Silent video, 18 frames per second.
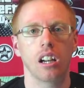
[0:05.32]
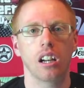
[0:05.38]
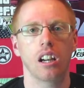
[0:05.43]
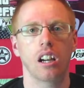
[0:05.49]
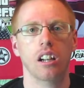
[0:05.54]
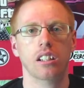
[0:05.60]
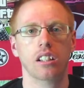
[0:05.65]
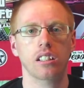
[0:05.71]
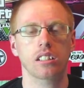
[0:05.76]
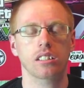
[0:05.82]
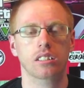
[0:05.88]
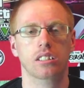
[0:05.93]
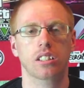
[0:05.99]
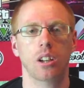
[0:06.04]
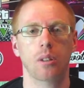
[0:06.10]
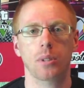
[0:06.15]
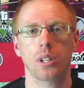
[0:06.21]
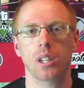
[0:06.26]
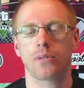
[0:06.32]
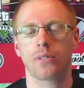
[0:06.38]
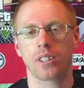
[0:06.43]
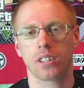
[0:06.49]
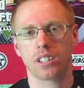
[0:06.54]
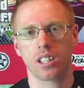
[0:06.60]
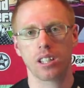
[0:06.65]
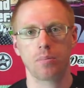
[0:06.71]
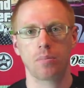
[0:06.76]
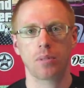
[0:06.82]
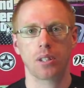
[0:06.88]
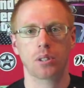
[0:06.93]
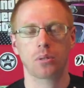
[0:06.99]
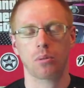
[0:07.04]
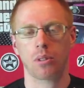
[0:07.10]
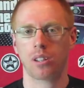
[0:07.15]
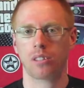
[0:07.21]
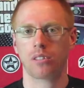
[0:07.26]
Hi guys, Toby here for T P
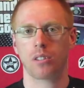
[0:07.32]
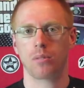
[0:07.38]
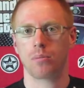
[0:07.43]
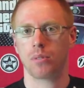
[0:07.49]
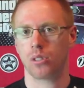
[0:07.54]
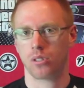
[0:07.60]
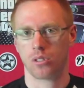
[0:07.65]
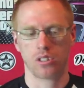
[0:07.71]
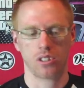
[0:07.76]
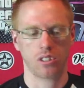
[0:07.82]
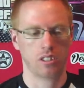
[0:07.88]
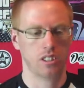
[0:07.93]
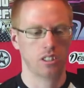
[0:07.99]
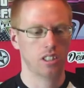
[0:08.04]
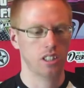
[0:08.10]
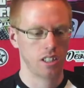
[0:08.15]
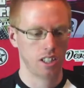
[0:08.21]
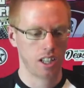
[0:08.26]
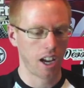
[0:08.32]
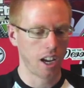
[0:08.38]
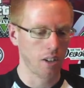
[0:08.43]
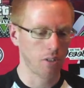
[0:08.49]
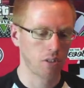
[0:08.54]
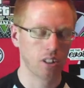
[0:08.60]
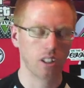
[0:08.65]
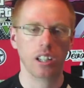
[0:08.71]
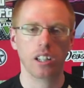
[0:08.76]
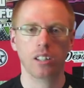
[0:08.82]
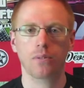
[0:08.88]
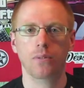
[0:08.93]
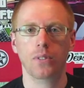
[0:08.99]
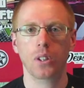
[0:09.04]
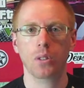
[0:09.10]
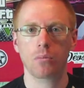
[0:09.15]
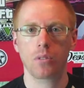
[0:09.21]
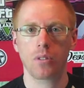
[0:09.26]
twenty-three Productions. Now, I've got a
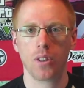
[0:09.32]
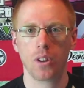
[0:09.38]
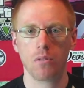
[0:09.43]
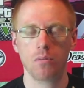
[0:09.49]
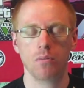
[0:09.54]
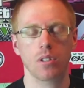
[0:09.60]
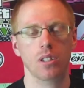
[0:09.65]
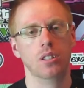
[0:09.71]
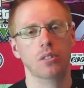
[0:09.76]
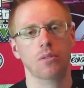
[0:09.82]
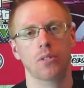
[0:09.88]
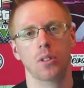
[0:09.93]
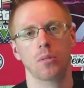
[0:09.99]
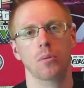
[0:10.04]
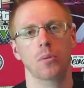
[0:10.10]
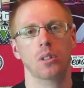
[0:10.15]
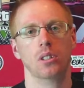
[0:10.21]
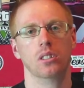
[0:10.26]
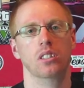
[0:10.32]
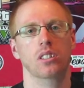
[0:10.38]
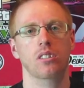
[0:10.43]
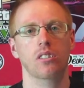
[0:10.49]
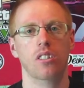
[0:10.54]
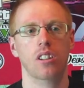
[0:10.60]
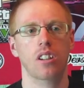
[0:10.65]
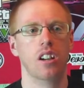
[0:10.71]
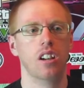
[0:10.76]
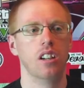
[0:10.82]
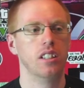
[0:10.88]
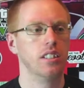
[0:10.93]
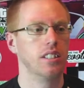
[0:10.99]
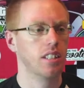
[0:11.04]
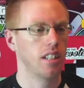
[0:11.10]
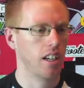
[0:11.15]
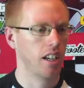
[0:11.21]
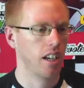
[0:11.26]
film review. It's a film I watched the other
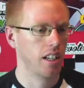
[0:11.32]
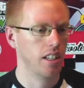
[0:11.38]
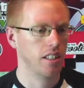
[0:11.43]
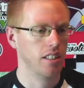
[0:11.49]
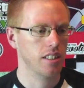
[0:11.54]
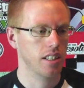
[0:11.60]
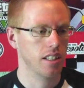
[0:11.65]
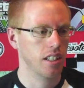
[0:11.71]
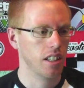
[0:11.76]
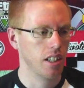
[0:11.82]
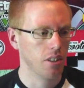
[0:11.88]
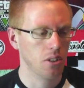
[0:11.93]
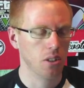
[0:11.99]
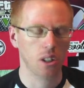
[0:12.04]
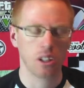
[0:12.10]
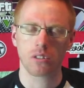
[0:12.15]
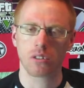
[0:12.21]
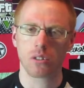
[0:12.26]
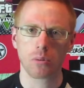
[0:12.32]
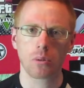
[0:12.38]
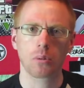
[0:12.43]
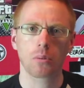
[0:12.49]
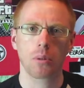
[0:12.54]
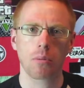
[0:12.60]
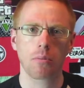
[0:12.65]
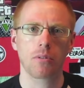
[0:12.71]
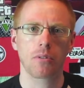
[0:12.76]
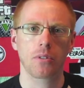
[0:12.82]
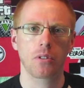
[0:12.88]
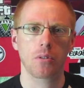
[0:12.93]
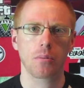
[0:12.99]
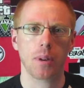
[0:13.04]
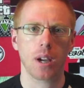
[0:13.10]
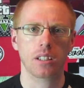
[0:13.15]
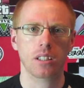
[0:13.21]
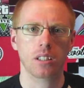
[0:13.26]
night and uh, I thought I'd do a quick review
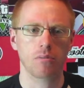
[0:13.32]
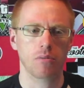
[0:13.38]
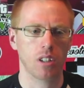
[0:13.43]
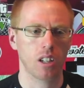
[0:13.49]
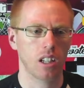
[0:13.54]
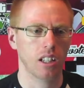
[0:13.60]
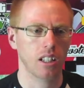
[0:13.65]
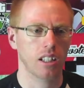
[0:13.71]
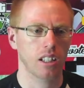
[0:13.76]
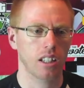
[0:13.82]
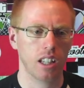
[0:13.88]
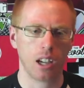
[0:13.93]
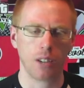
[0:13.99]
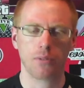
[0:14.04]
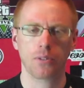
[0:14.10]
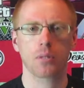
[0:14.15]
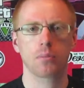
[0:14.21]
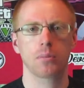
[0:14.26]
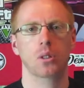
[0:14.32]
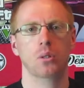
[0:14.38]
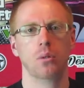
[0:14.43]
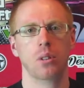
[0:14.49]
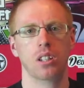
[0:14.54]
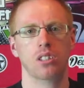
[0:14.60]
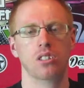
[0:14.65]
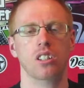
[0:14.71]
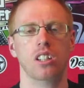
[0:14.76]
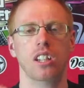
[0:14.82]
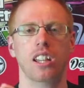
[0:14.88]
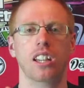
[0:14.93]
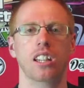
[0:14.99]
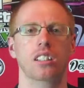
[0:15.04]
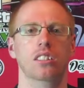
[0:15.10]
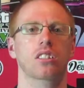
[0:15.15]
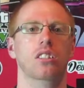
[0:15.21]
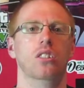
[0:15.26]
about it really. And that film in question
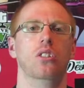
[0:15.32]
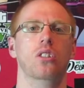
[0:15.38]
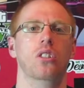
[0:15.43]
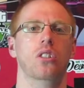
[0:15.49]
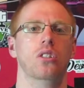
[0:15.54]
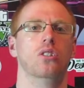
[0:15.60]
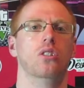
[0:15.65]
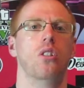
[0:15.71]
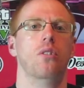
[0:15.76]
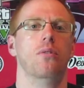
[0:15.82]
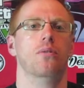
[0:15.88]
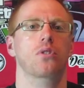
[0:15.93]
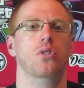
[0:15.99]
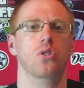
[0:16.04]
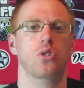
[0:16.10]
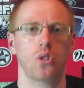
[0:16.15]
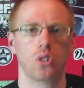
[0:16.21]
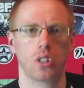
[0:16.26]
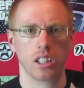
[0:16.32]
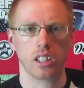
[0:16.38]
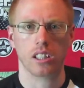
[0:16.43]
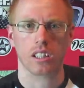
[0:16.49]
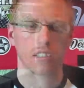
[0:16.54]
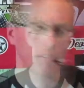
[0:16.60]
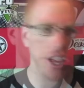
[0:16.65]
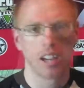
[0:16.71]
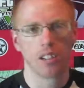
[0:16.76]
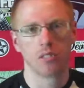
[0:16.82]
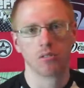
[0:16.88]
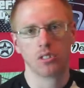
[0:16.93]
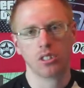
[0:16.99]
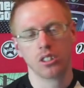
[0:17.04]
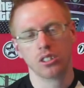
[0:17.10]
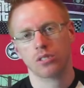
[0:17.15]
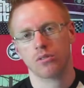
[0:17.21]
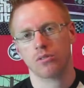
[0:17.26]
is Curse of Chucky. Now,
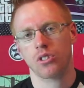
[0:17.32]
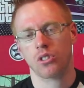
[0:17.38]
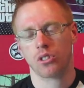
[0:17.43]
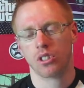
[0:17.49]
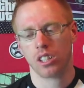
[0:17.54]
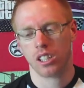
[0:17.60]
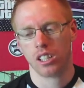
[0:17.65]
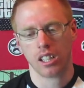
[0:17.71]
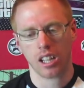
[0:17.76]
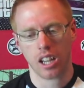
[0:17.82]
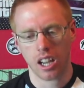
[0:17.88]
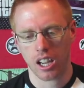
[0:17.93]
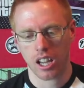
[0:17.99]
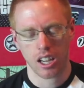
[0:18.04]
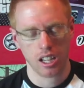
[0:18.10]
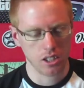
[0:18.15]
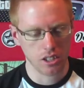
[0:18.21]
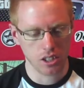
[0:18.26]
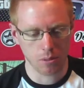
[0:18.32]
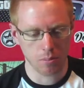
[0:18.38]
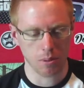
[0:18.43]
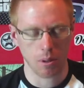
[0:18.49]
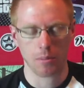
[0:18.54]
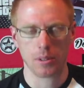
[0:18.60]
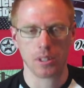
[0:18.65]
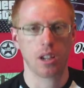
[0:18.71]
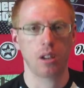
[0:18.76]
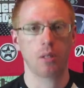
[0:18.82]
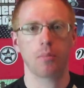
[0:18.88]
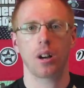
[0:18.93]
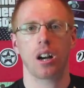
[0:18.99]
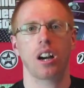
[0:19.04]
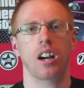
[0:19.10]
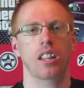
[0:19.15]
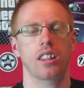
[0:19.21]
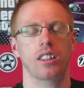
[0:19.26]
Curse of Chucky, uh, you can probably tell
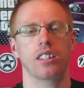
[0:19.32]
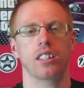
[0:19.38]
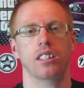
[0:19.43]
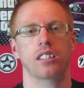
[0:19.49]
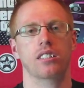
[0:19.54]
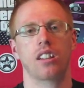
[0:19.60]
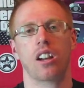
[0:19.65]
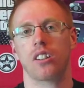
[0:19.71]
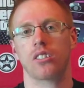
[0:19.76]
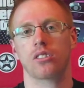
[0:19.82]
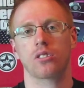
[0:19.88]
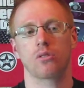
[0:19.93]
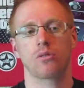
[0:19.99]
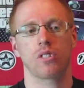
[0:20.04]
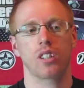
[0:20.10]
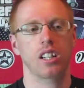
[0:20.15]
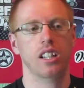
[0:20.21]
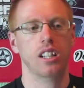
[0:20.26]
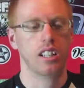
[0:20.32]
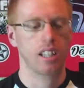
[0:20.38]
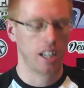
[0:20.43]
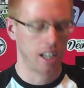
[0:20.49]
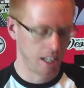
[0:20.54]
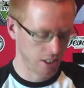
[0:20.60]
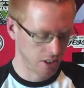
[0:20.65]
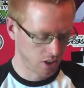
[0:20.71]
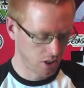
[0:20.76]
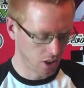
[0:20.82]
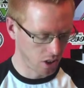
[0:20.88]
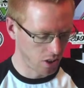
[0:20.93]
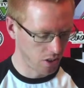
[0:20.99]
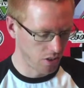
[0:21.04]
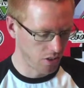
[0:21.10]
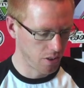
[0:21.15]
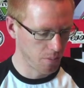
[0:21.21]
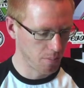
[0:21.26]
by the title really, it's
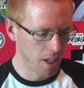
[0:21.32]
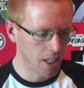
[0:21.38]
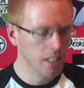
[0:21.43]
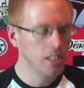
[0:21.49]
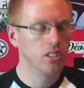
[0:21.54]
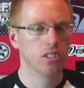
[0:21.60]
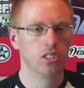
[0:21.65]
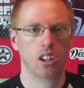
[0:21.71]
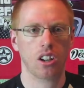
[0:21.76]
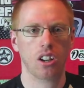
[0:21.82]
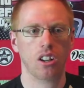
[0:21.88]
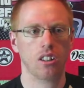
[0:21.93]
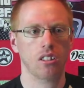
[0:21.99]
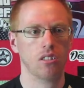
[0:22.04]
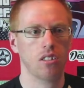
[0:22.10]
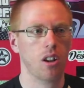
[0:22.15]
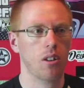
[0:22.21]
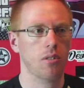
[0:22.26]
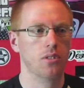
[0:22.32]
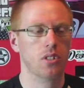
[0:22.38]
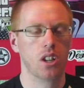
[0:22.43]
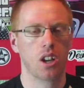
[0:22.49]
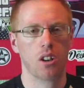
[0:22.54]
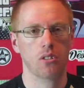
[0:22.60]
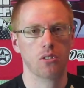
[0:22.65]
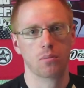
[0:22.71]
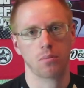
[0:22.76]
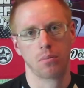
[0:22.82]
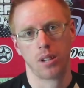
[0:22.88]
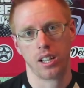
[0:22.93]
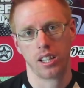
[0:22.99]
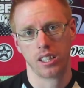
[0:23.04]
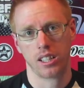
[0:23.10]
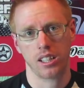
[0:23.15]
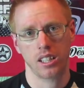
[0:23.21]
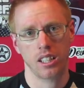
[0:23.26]
got the main star of Child's Play,